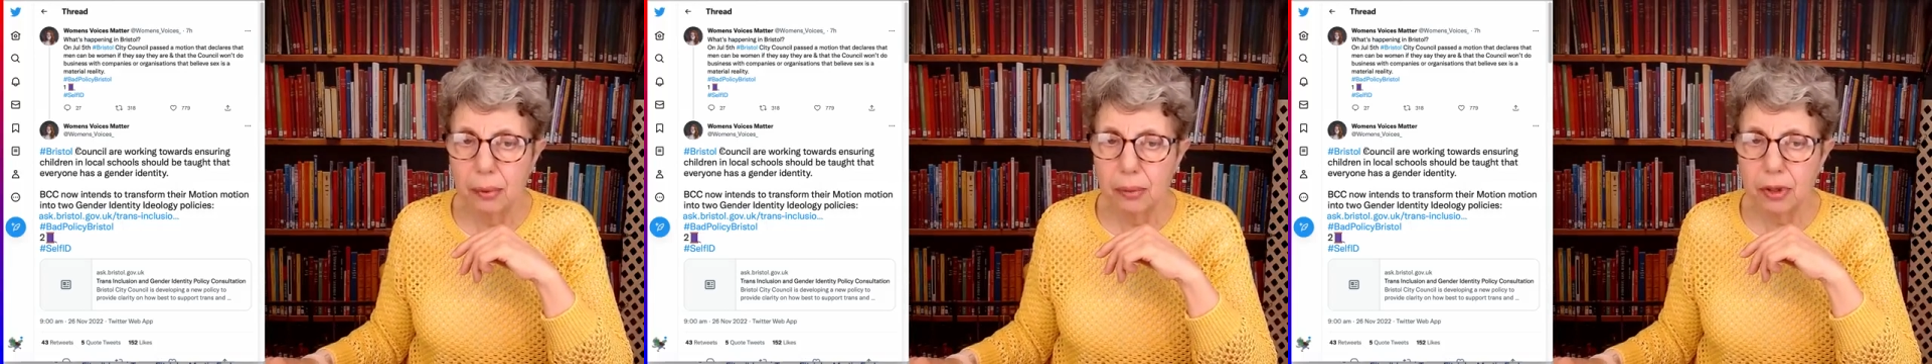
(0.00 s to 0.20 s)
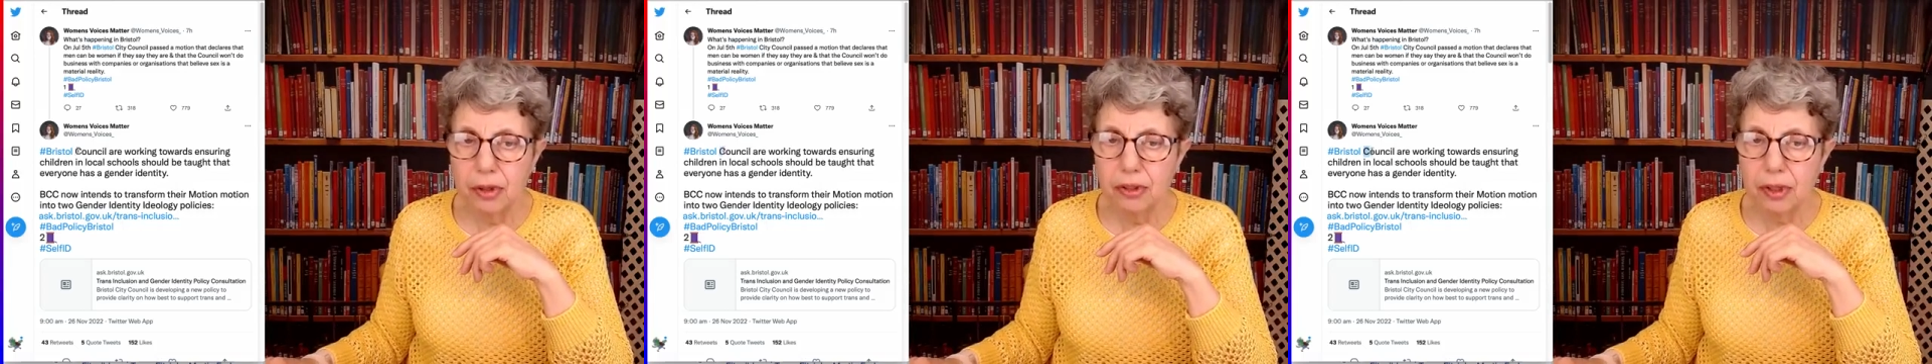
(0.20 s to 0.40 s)

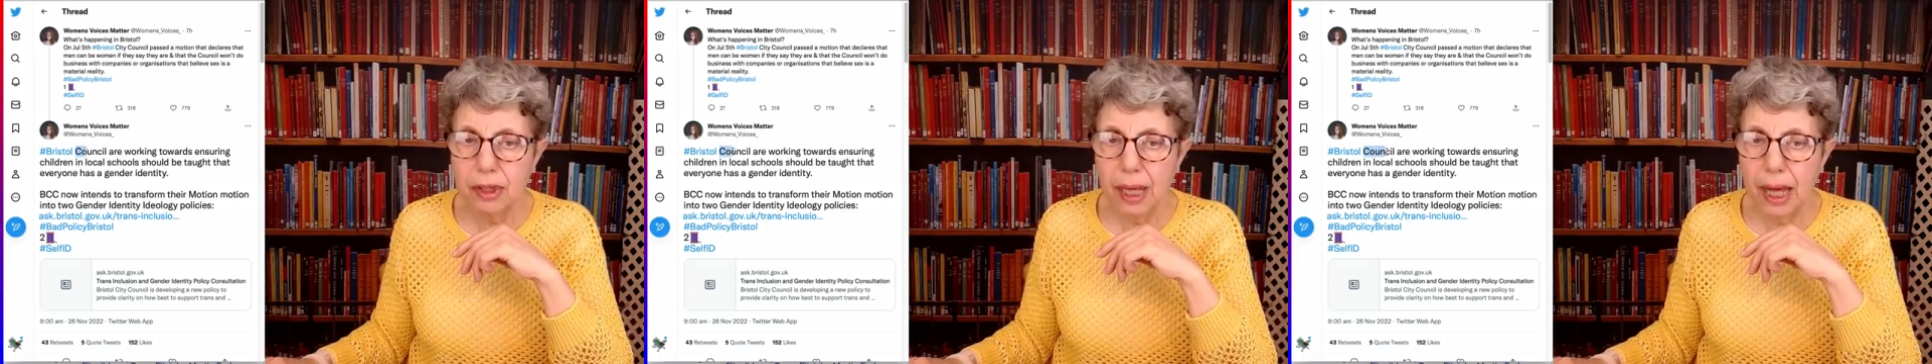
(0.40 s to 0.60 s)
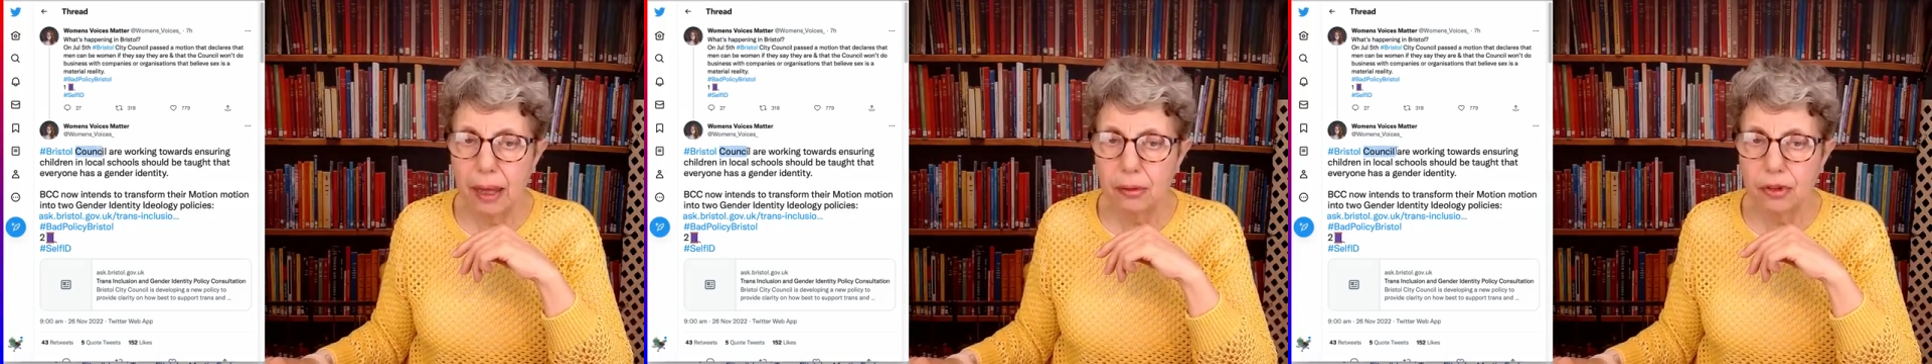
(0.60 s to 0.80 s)
Bristol
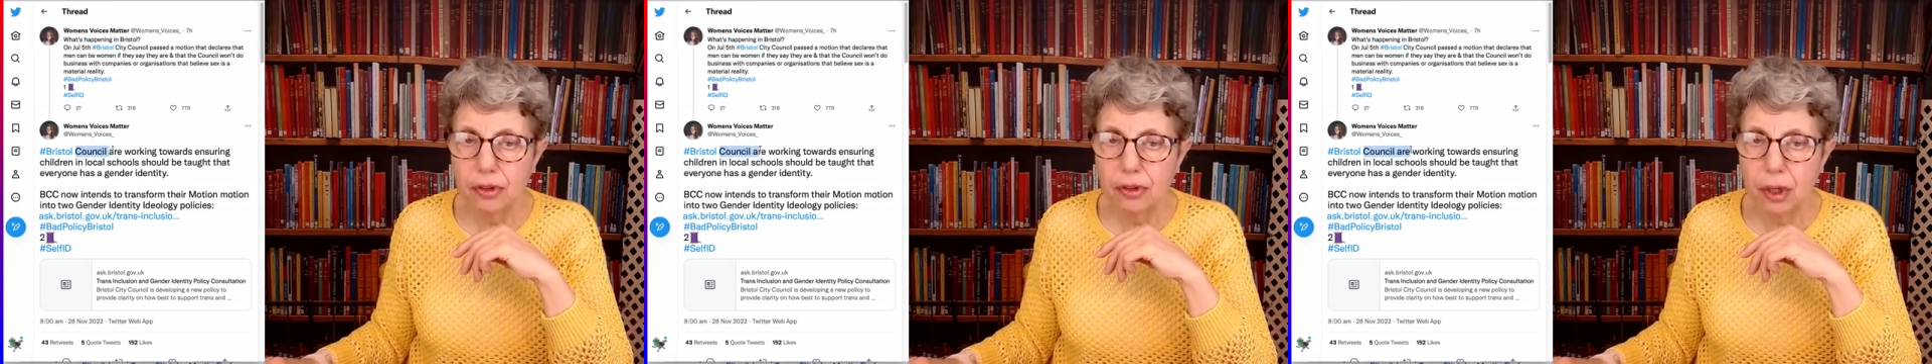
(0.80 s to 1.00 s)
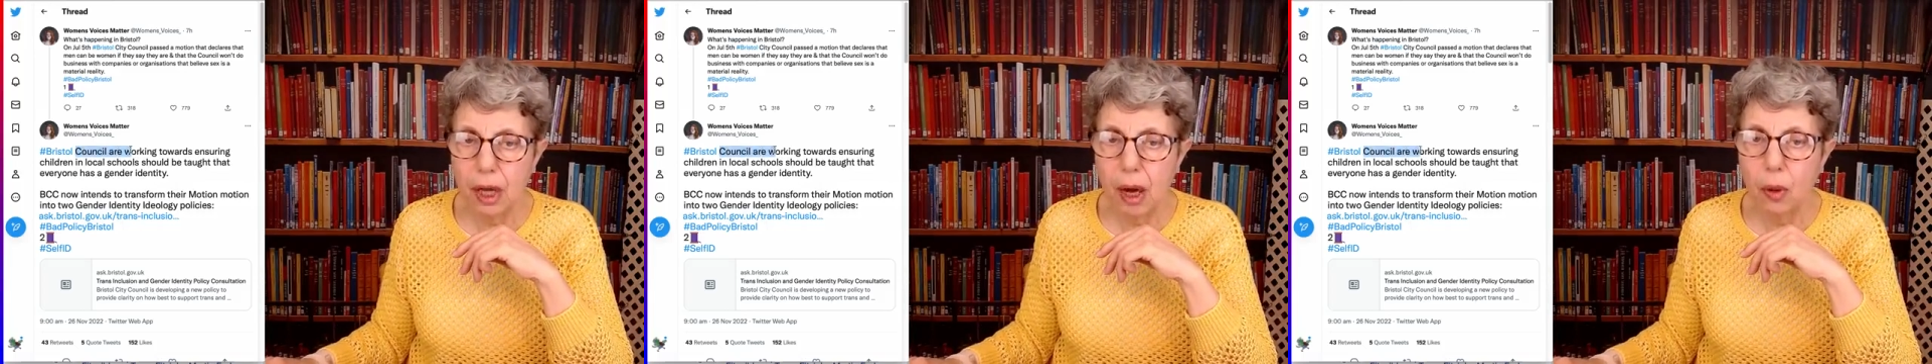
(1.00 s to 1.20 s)

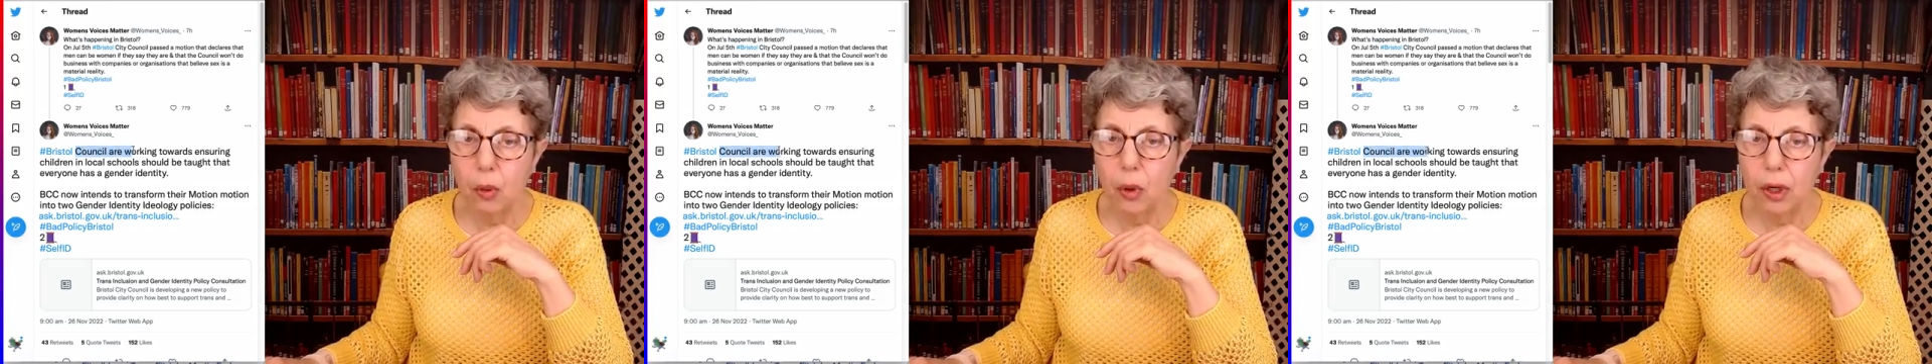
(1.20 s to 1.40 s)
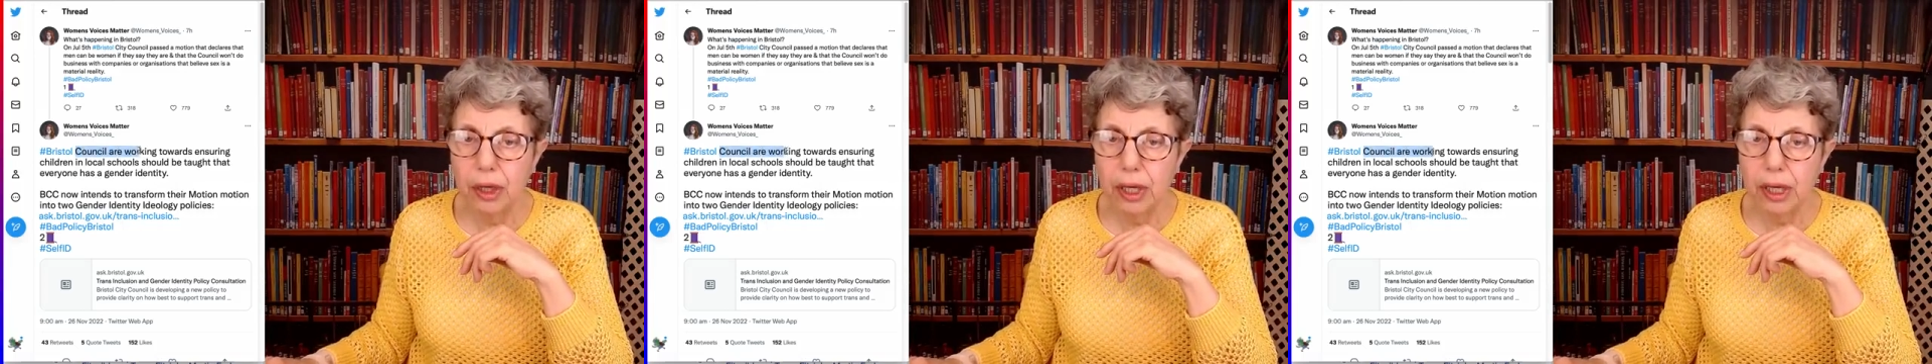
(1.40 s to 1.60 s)
Council are
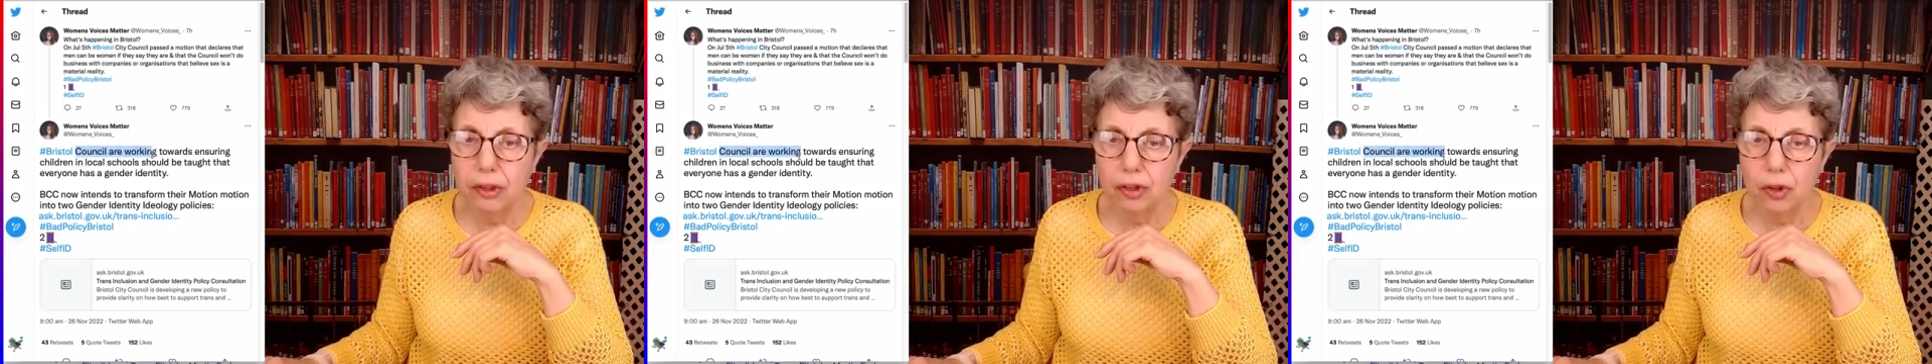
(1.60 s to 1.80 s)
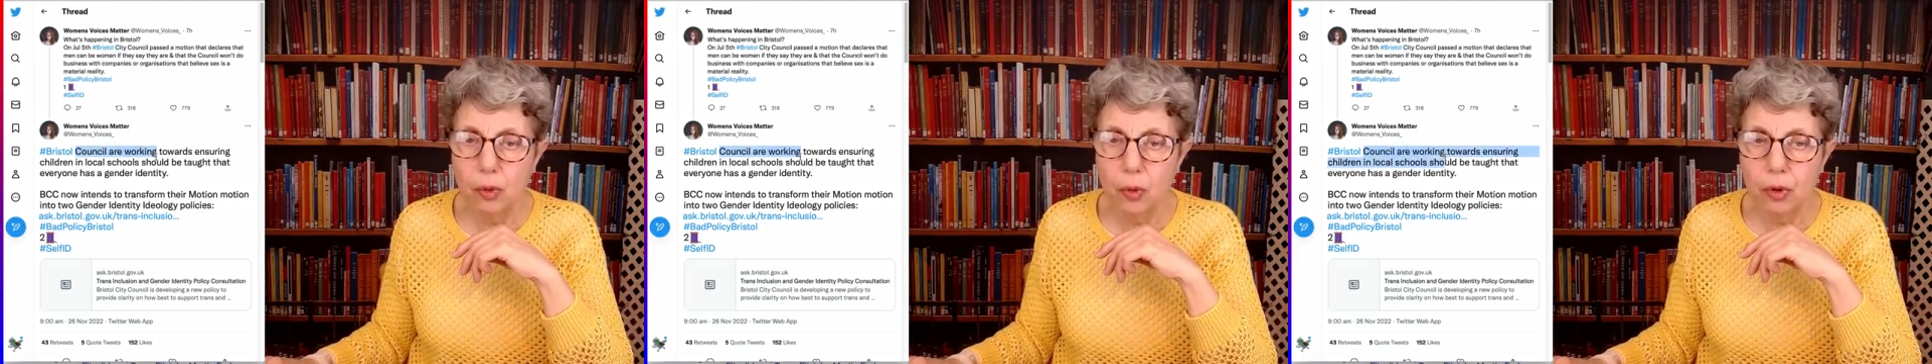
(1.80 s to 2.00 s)

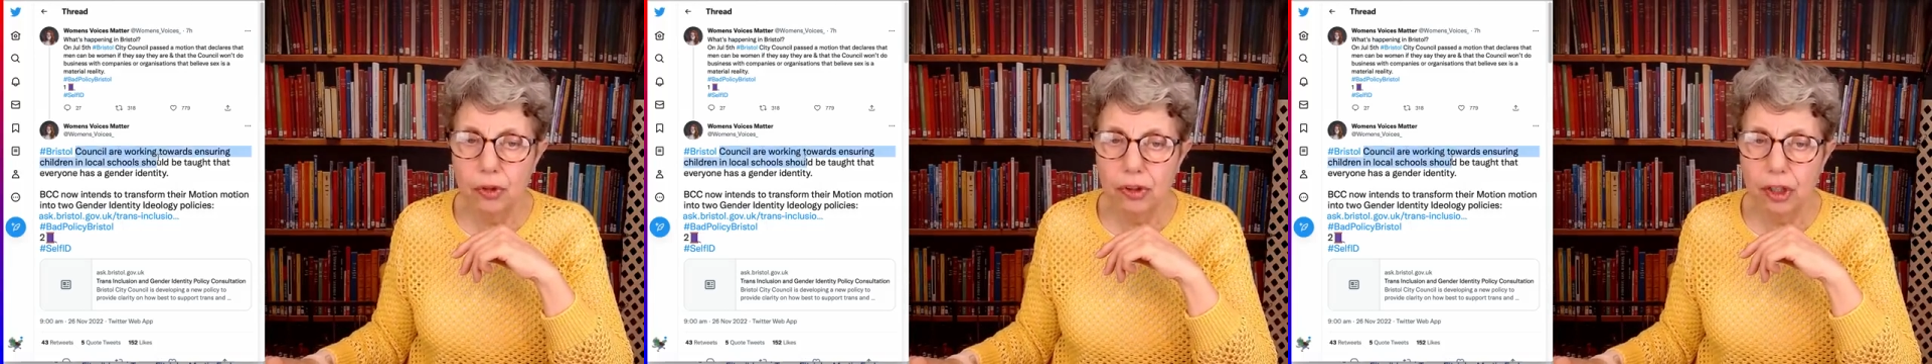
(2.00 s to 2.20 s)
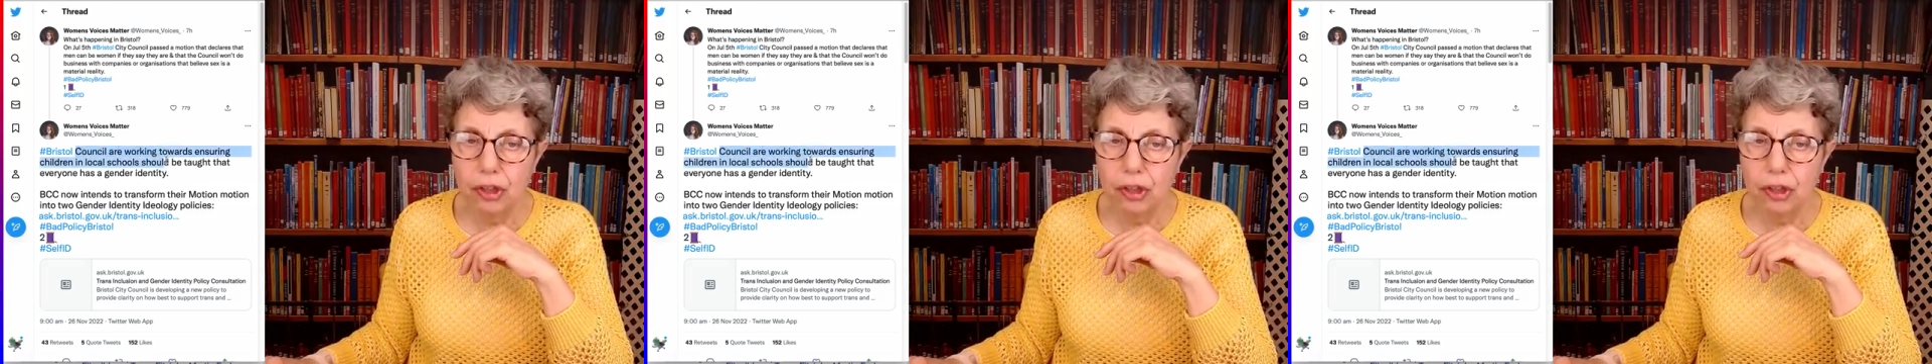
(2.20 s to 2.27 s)
working towards